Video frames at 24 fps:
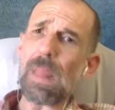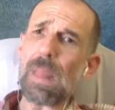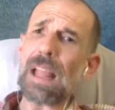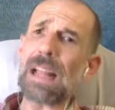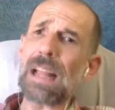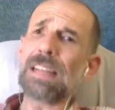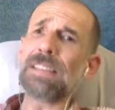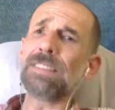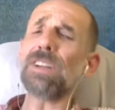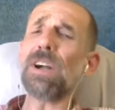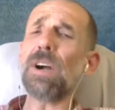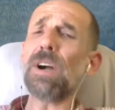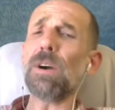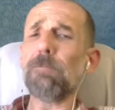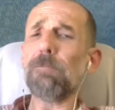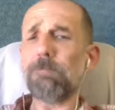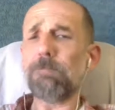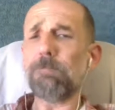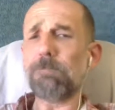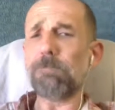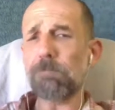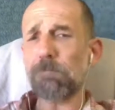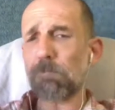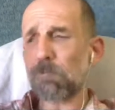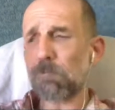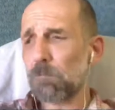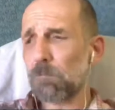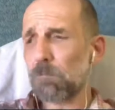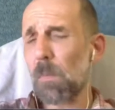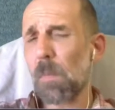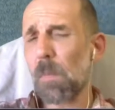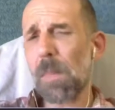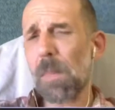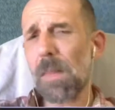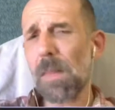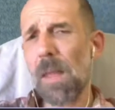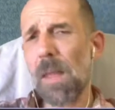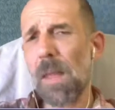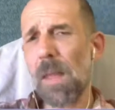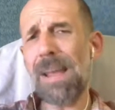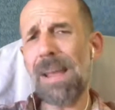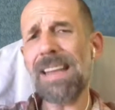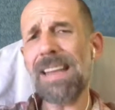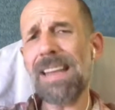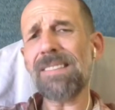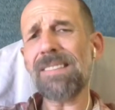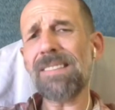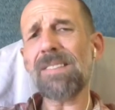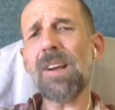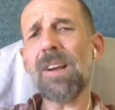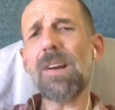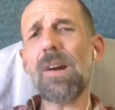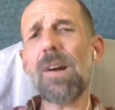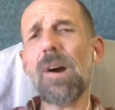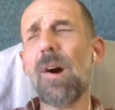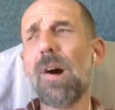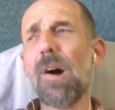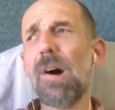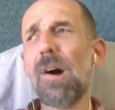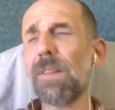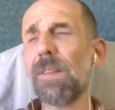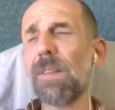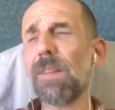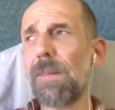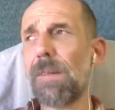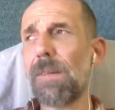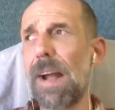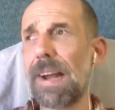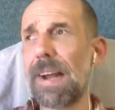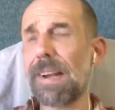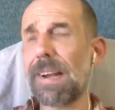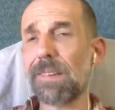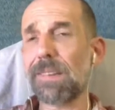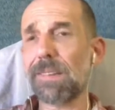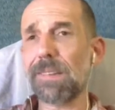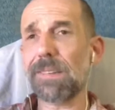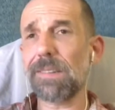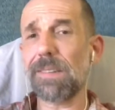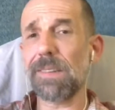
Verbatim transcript: So, based on all the facts